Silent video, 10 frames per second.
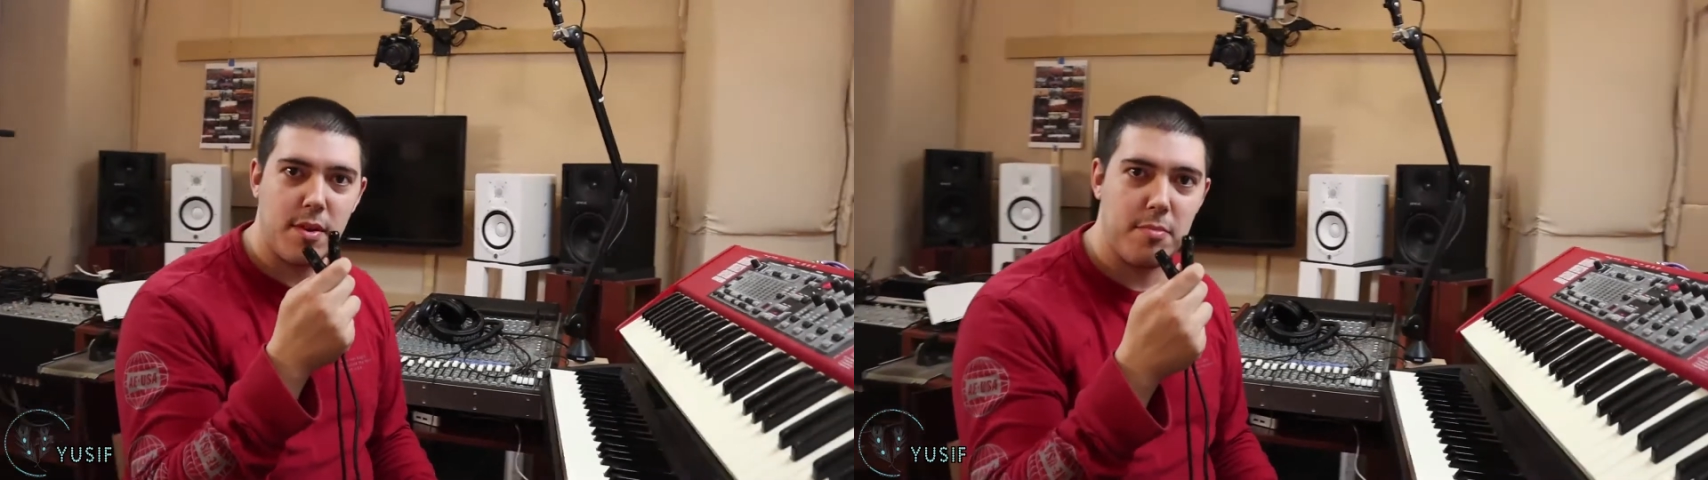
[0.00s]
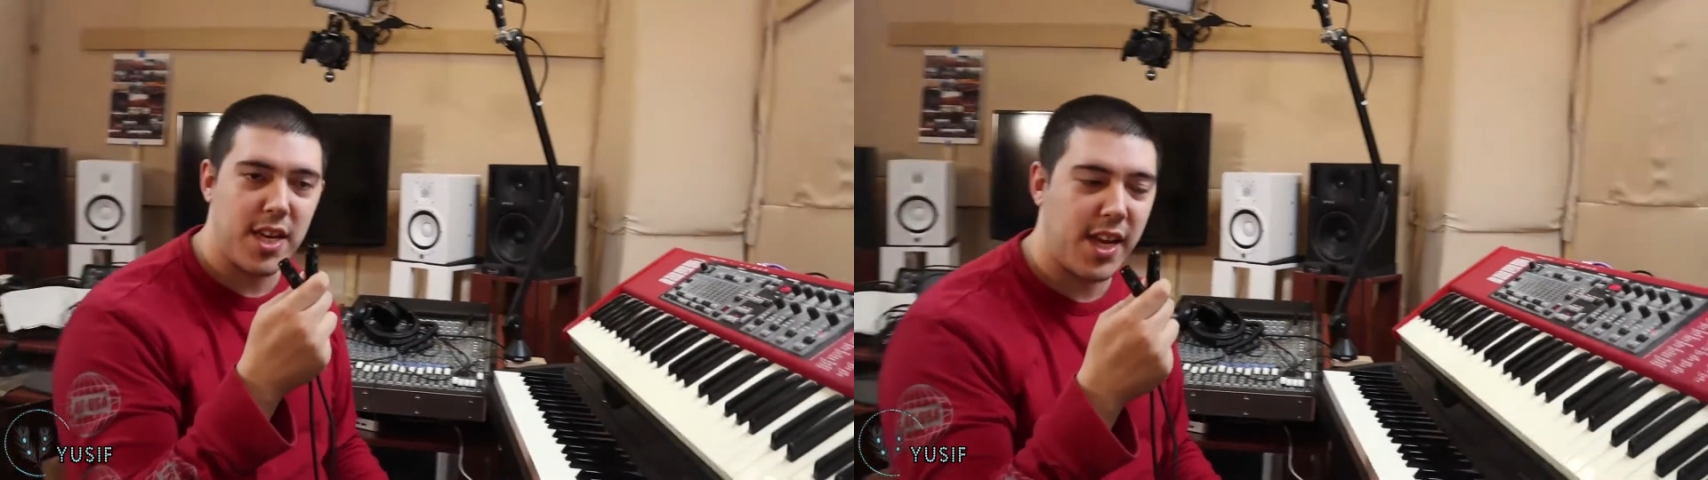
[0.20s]

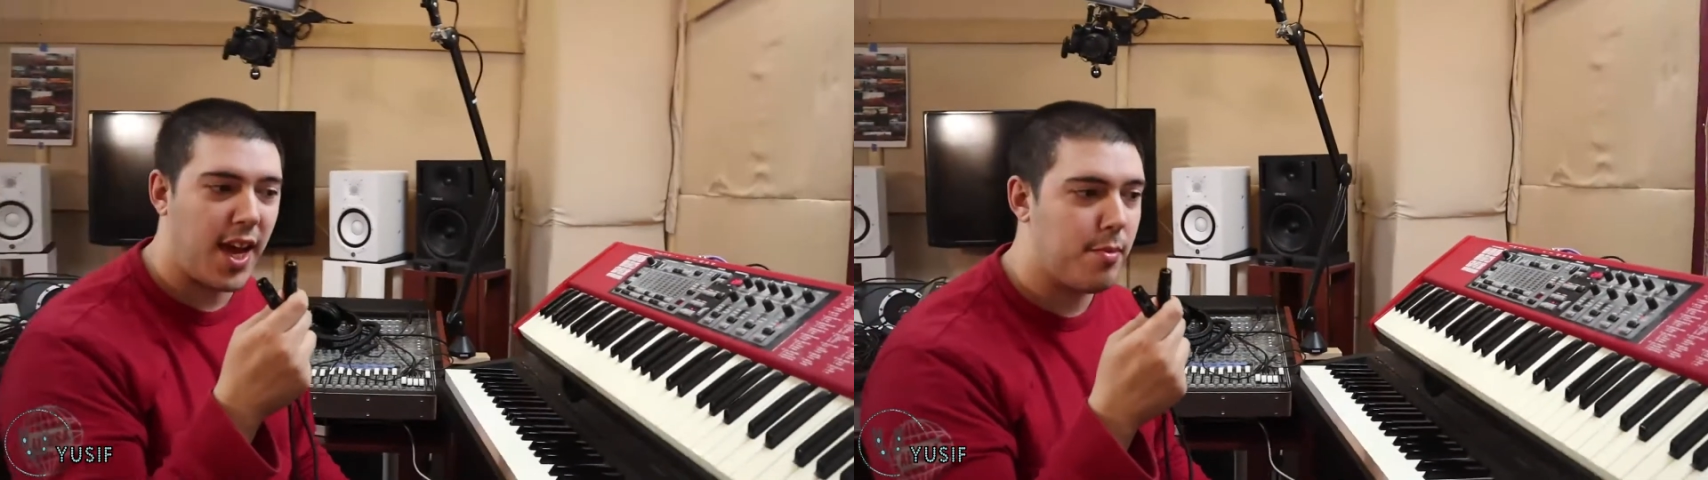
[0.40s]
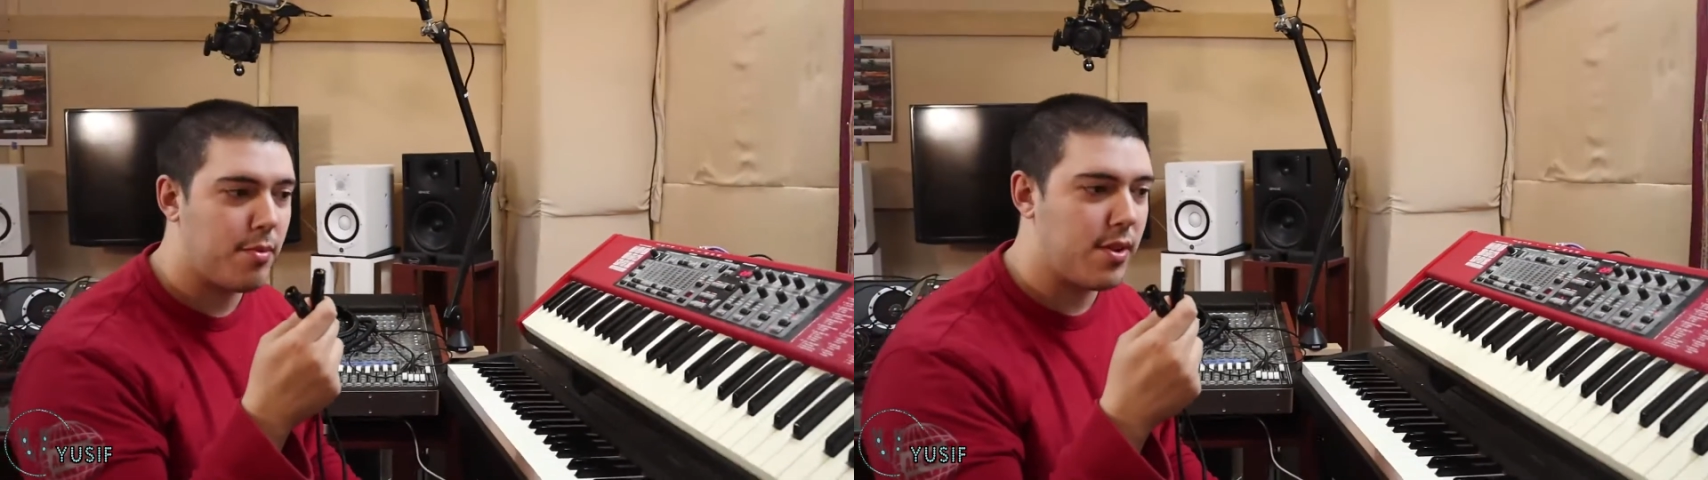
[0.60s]
MIDI
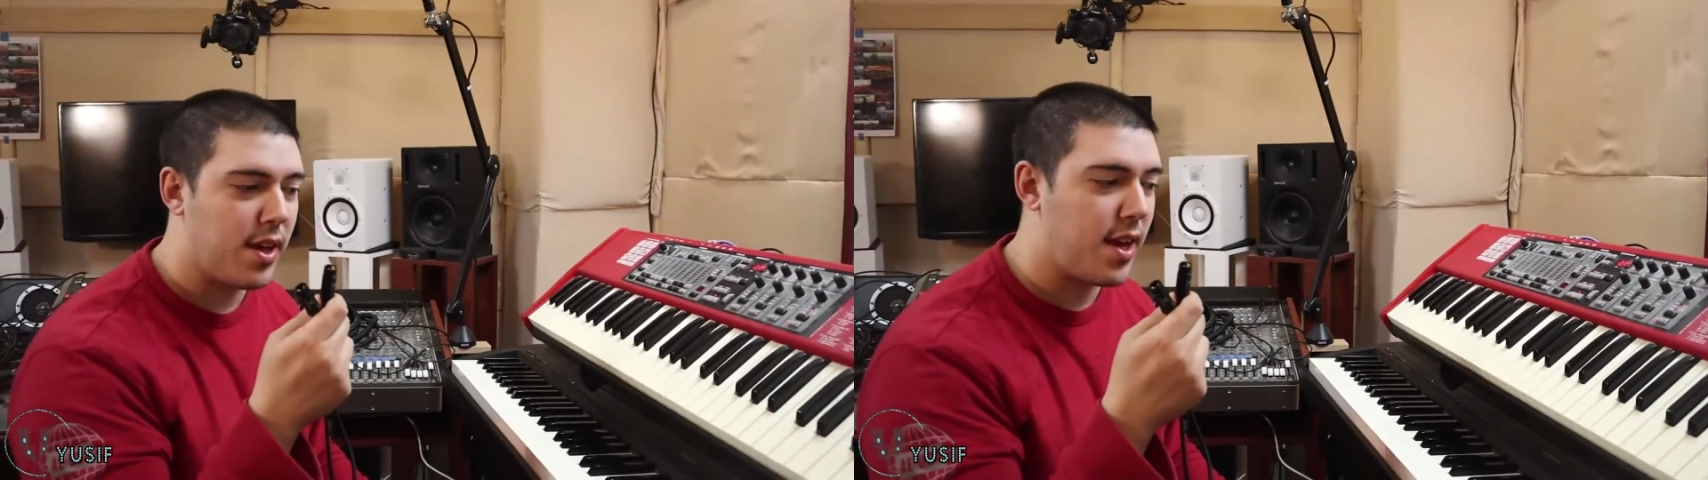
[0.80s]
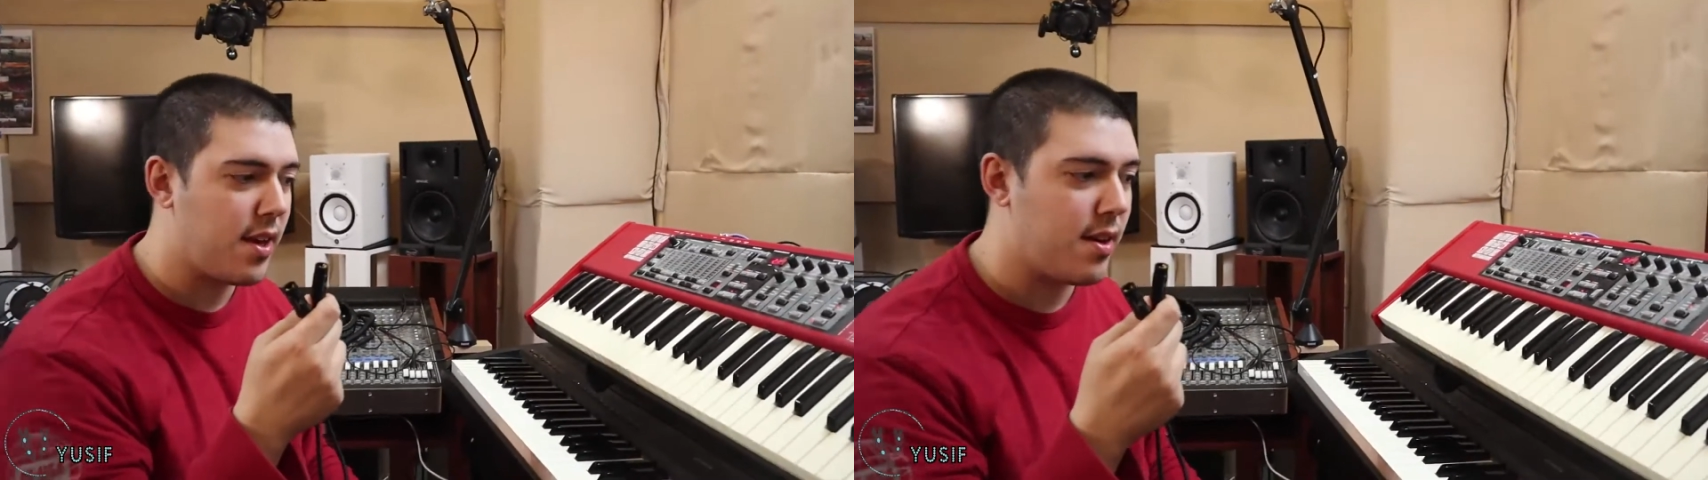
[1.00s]
cable,
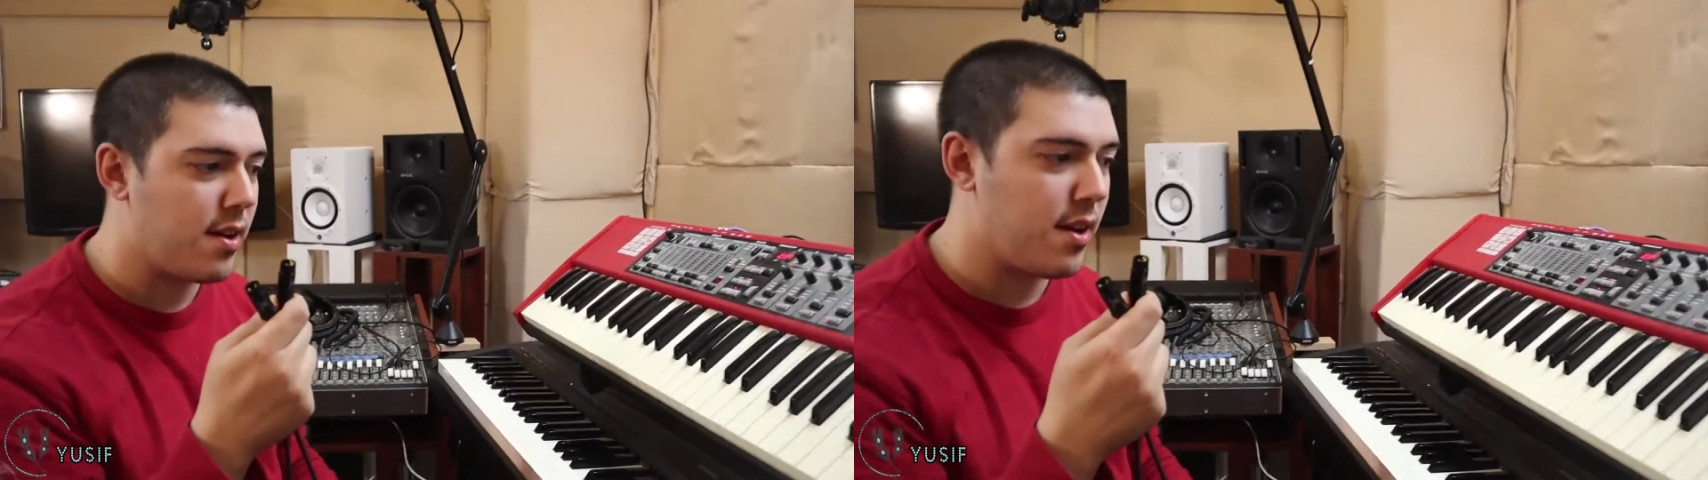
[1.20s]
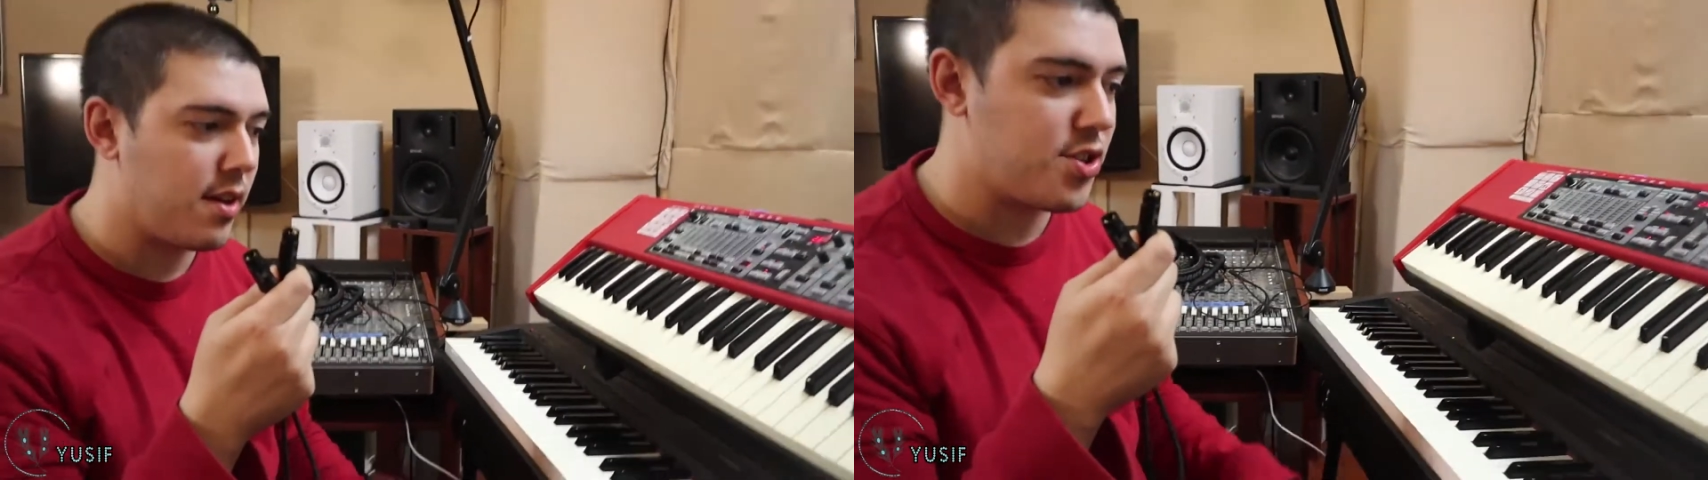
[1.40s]
and
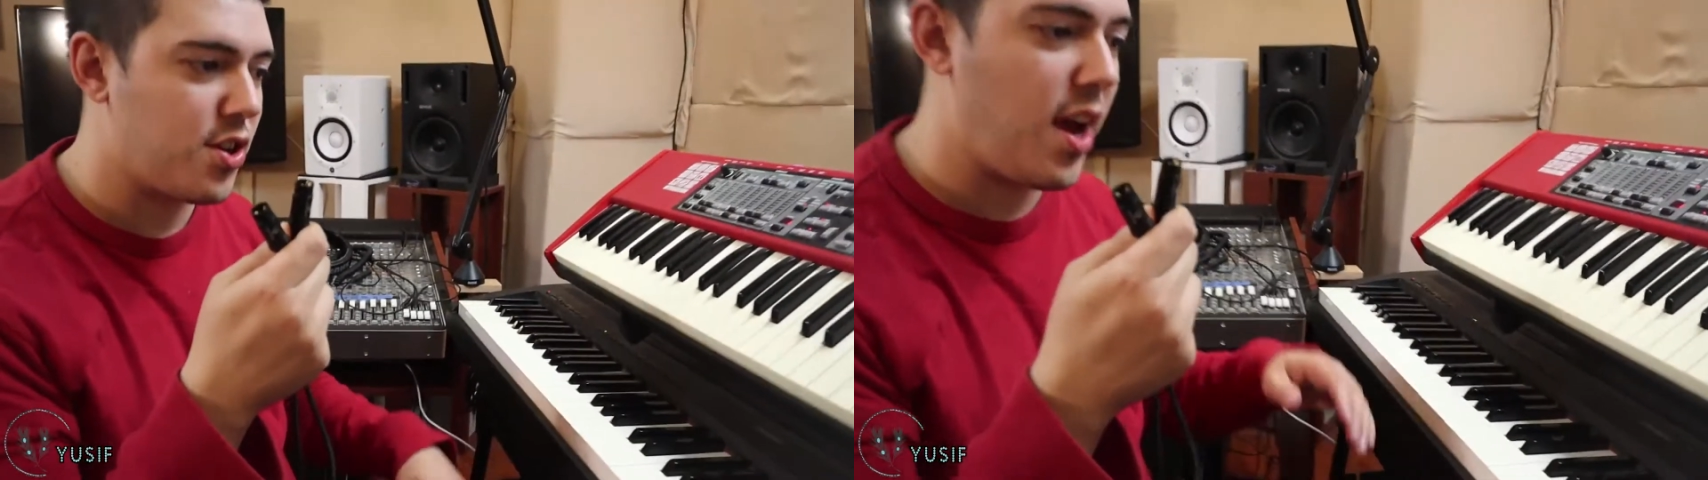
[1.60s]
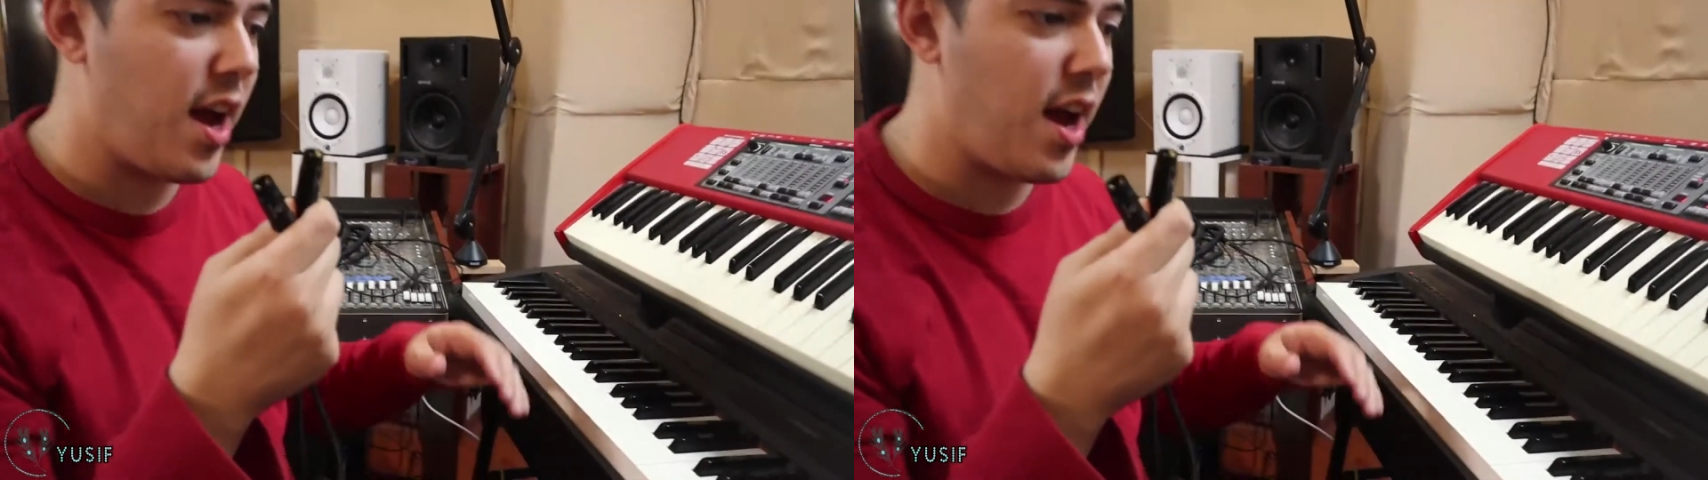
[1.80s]
I'll show you